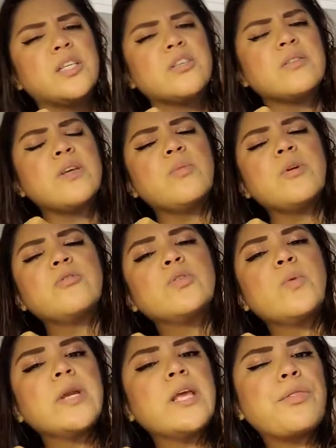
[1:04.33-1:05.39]
Chelsea Hobo
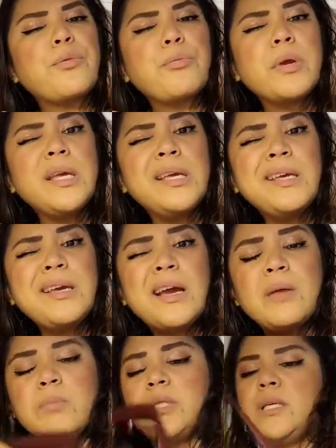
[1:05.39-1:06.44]
23, I
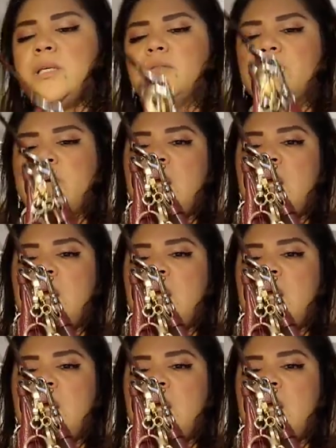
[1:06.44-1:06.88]
believe.